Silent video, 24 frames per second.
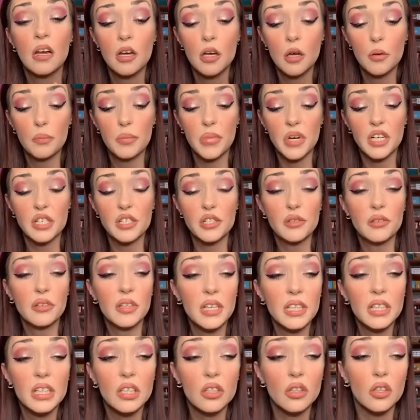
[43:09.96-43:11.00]
But I do
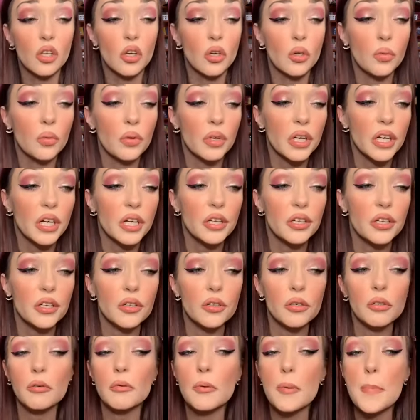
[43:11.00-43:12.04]
like the look when I
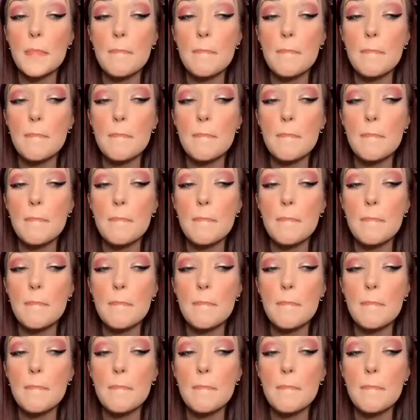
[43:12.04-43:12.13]
do.